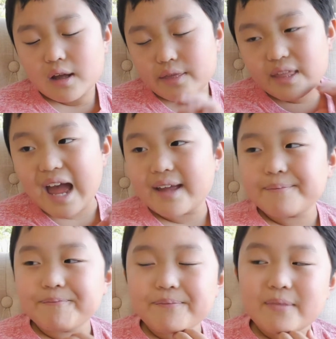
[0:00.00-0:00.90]
that
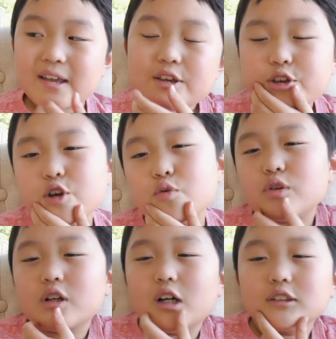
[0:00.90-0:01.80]
you
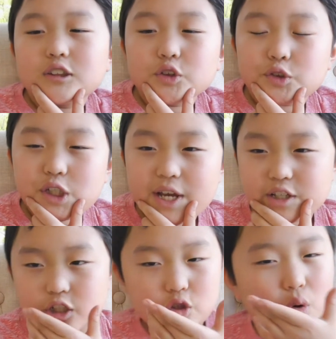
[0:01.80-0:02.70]
would also
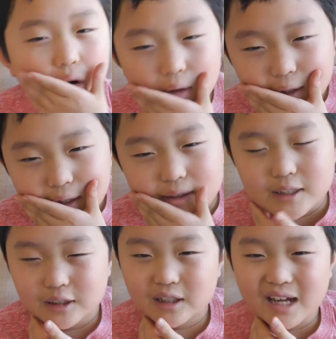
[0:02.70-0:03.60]
change your look
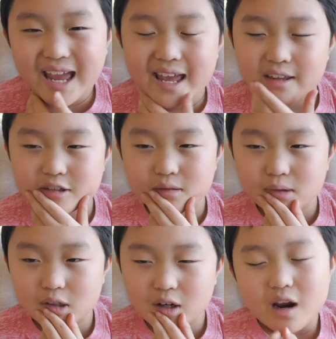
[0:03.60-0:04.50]
to look
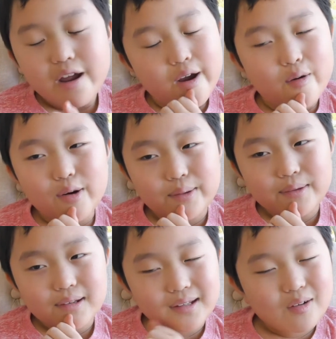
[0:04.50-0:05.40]
handsomer, or
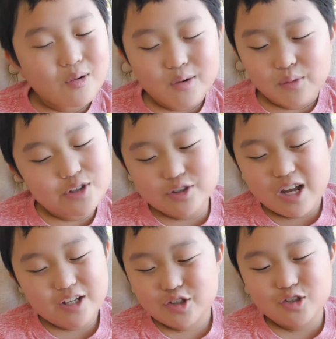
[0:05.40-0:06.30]
would you
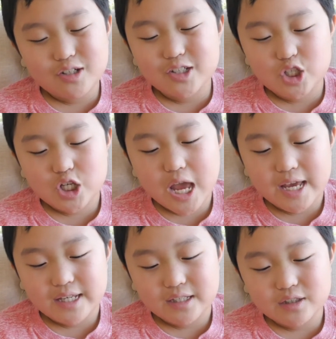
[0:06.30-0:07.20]
not
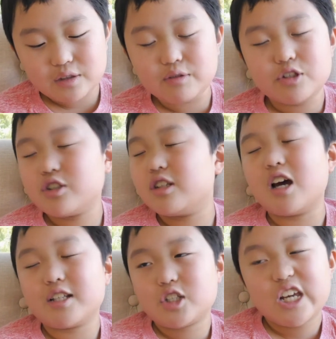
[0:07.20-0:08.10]
change
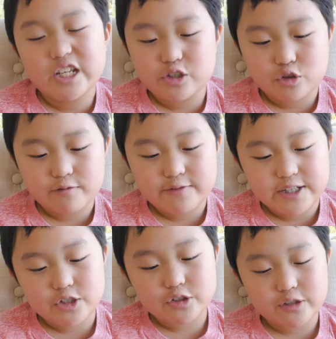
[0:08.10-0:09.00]
your
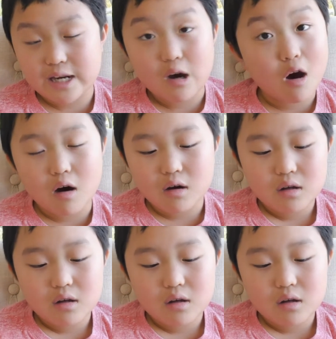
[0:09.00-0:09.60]
features at all?